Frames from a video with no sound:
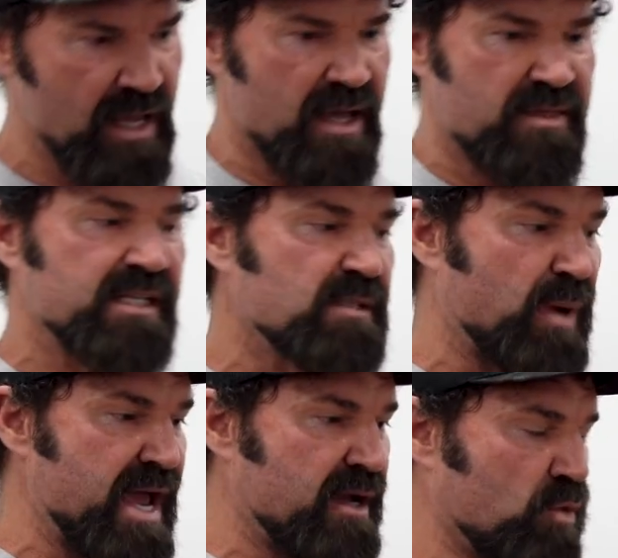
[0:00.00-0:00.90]
And this
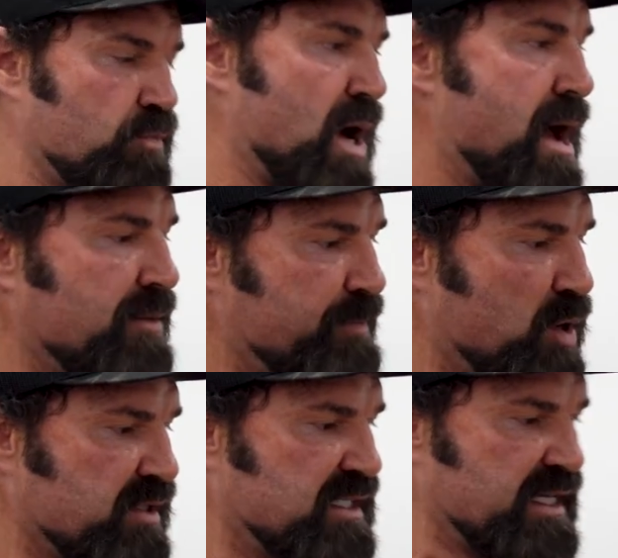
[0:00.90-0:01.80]
bike, we'll probably
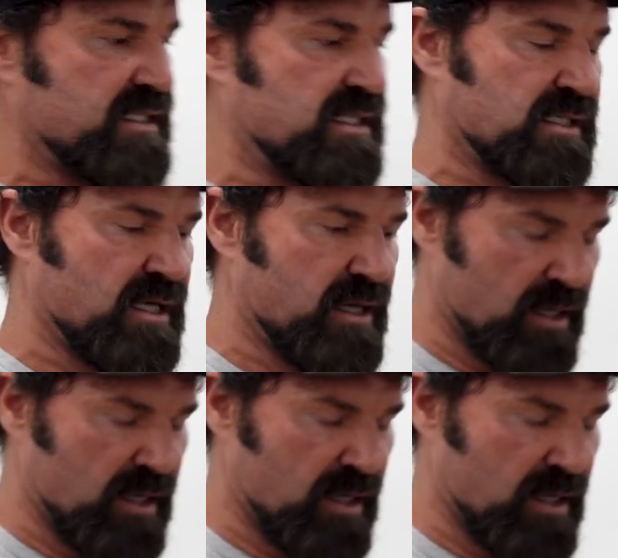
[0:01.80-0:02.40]
post this